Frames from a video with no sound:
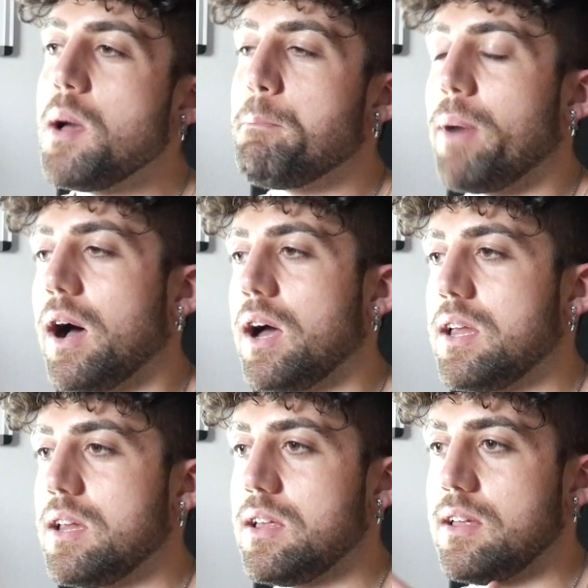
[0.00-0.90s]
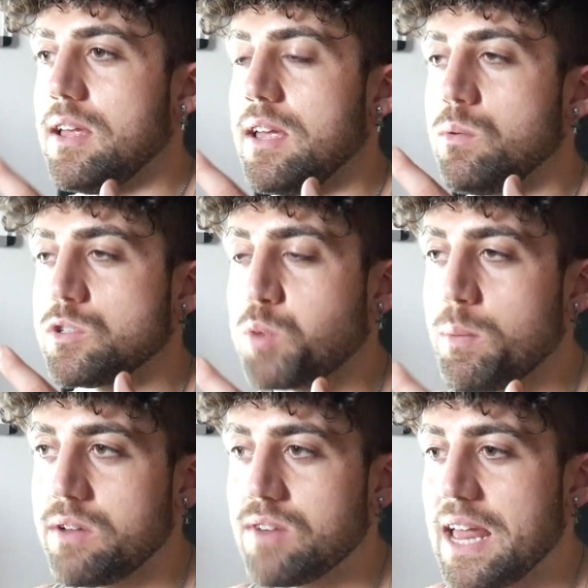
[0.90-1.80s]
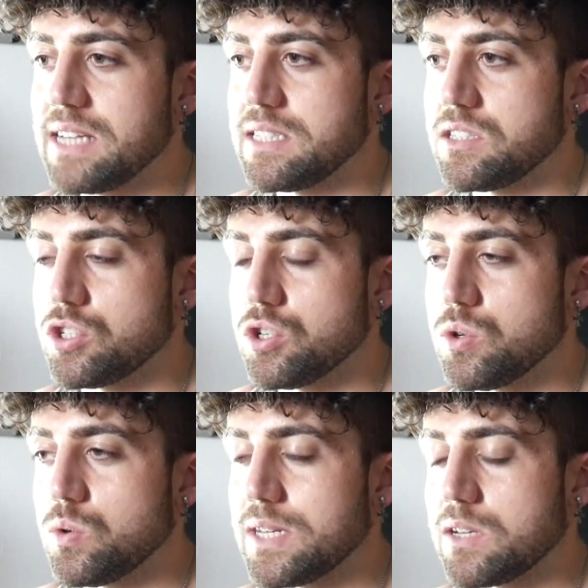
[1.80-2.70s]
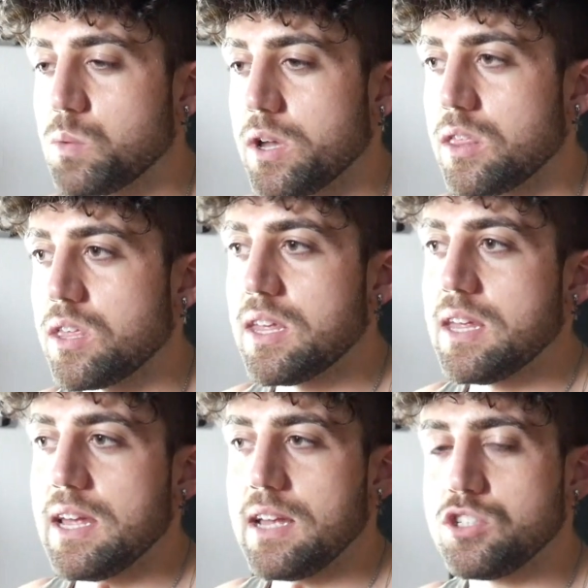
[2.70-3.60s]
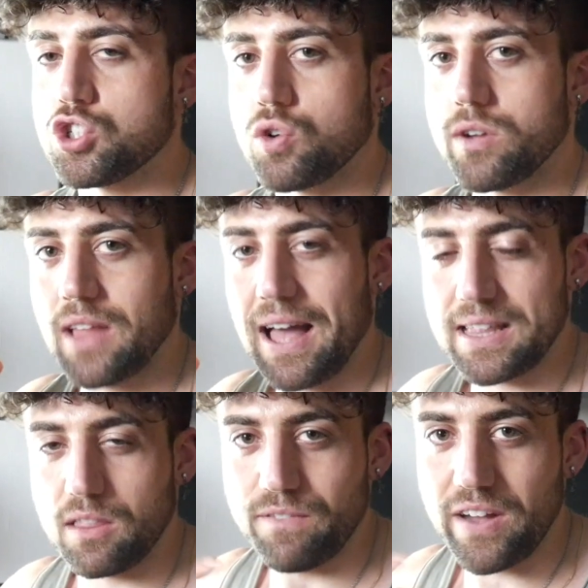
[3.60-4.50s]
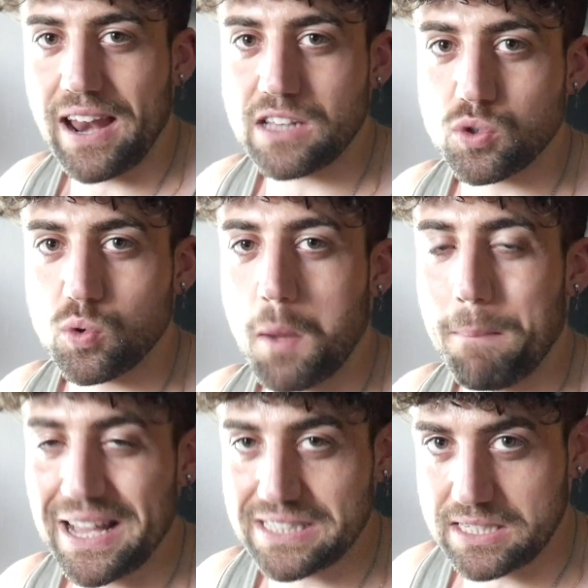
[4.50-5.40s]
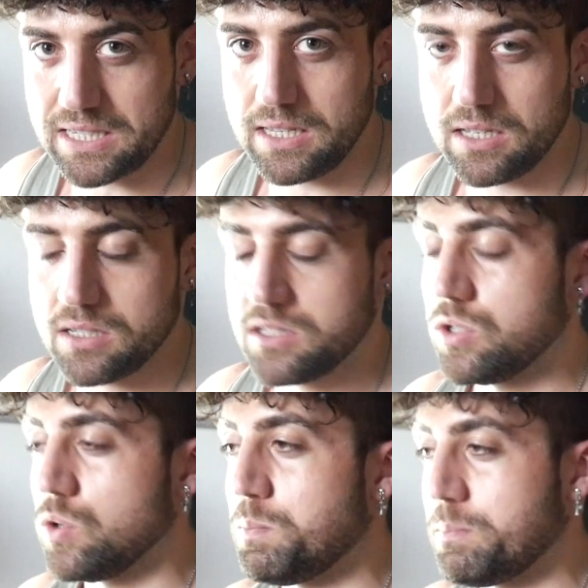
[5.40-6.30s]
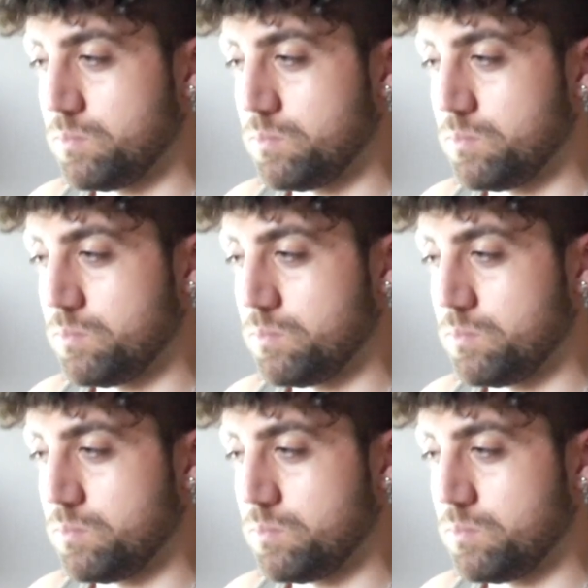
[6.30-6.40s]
but it was probably relating to doing with ensuring that I had the financial capacity to